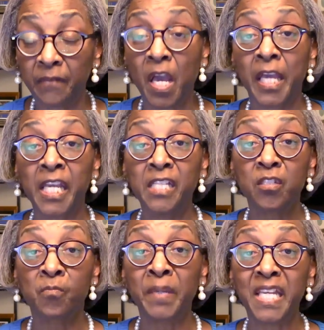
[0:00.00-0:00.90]
He's
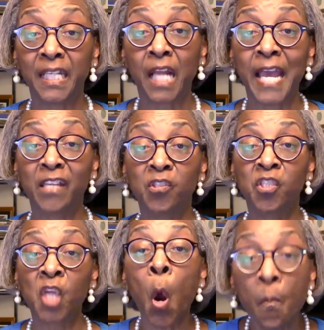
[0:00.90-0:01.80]
being a
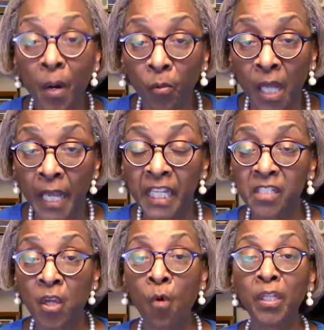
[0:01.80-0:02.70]
showboat. He's
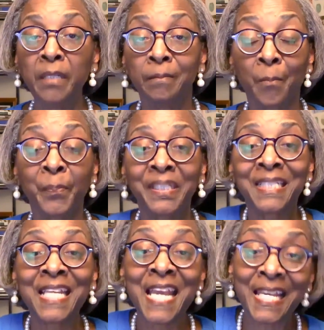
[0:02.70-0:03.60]
only
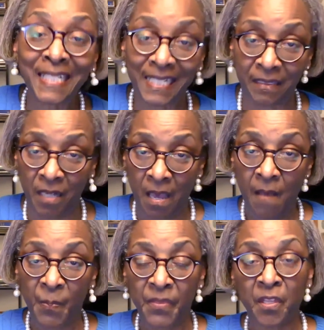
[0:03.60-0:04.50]
pretending
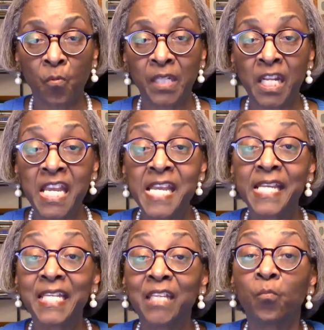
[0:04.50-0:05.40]
so that he could
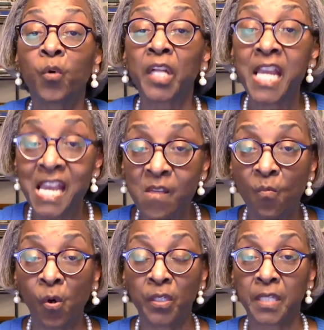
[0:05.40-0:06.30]
get what he
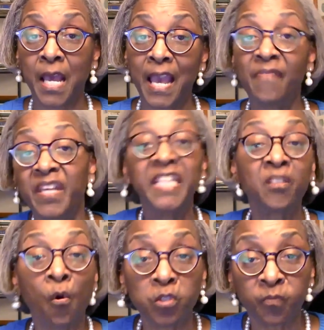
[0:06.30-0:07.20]
wants, and then he's going
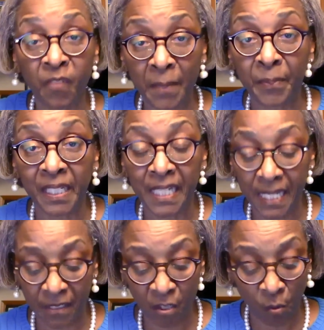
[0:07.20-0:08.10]
to flip again.
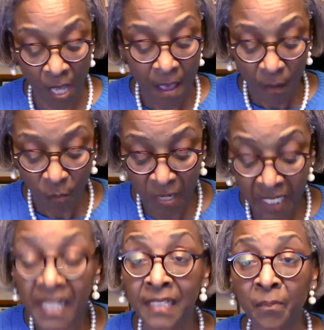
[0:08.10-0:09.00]
So we
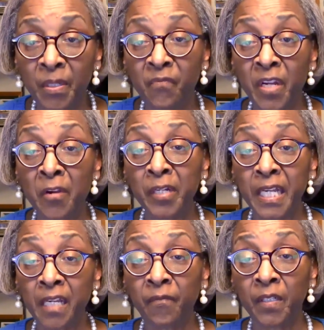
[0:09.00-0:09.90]
need to be very
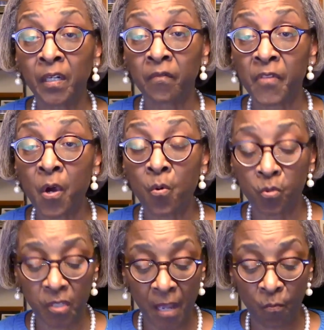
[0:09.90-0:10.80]
careful of those
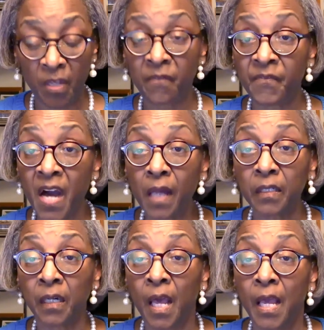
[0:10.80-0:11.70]
that we follow,
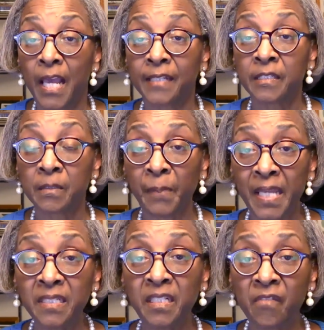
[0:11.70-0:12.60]
and
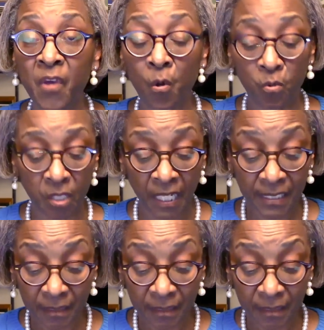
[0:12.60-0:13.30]
especially those, as